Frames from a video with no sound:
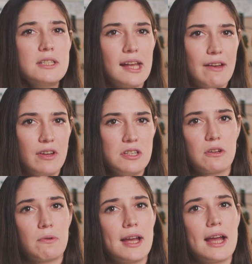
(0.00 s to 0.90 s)
together to
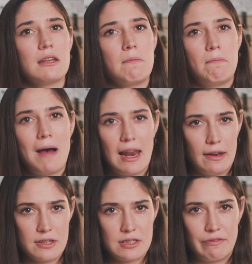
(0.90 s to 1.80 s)
create the
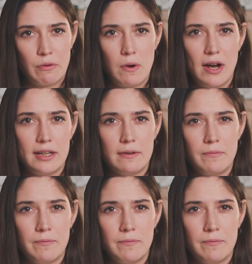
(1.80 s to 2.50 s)
balance of a wine.